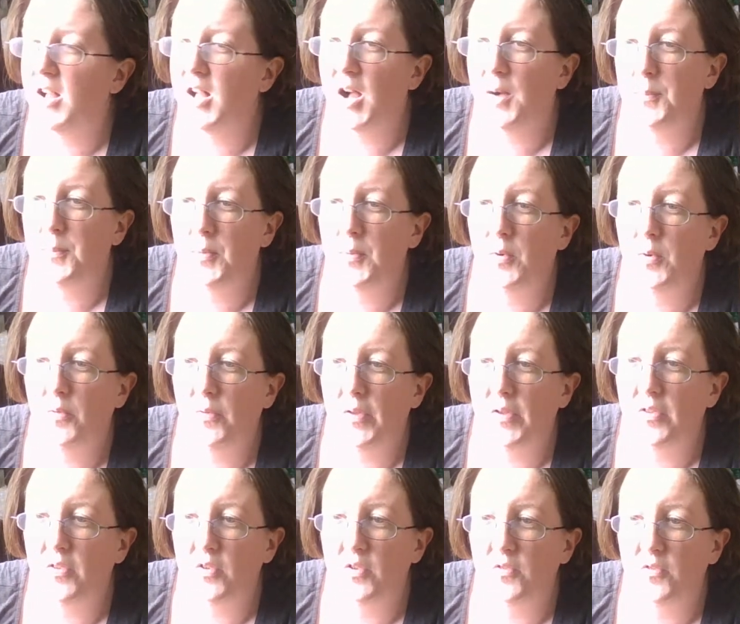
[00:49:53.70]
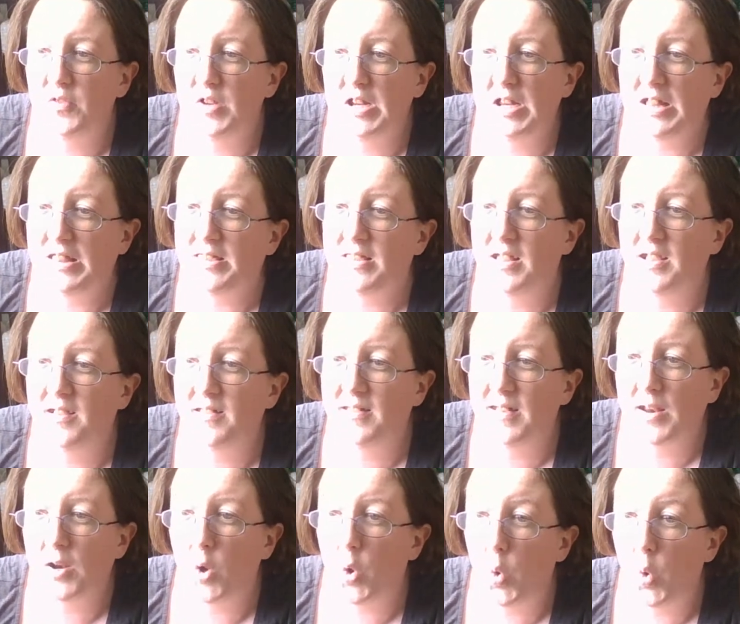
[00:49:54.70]
a couple like little feeding things,
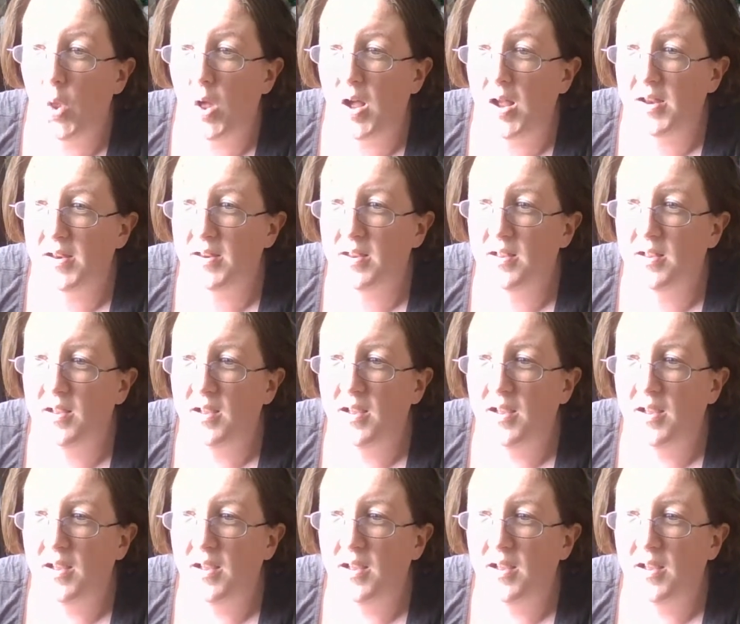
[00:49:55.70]
not a whole lot.